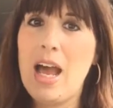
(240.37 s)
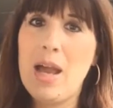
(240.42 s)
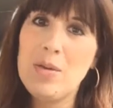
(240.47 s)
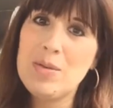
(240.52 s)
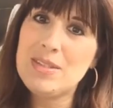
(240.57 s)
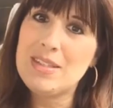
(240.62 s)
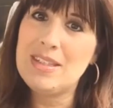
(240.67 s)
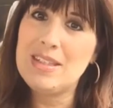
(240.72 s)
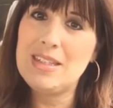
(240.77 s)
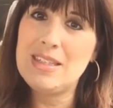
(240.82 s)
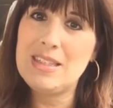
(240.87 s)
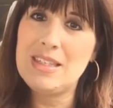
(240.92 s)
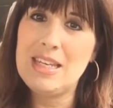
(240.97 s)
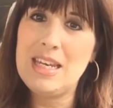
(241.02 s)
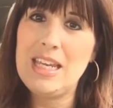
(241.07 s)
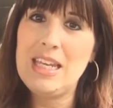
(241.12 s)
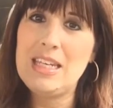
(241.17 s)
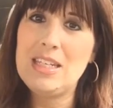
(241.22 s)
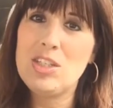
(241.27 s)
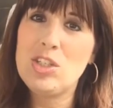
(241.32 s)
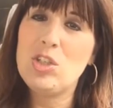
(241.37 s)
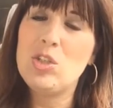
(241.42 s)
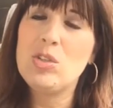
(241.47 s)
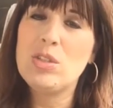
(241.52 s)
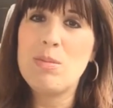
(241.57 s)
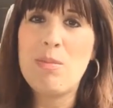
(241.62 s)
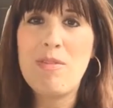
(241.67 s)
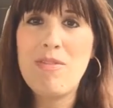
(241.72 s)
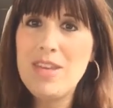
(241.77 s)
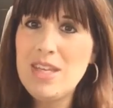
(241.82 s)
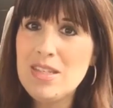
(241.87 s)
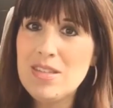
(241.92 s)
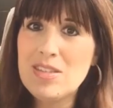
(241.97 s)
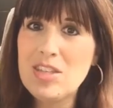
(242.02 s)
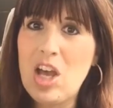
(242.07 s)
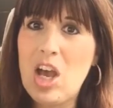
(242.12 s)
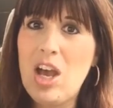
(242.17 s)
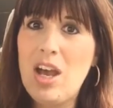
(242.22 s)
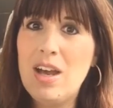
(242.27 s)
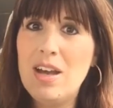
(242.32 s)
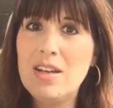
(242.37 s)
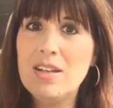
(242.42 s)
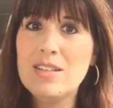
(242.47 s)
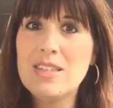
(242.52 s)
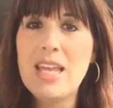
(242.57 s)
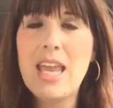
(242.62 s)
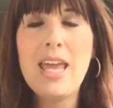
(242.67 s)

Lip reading: I was listening to some of his songs.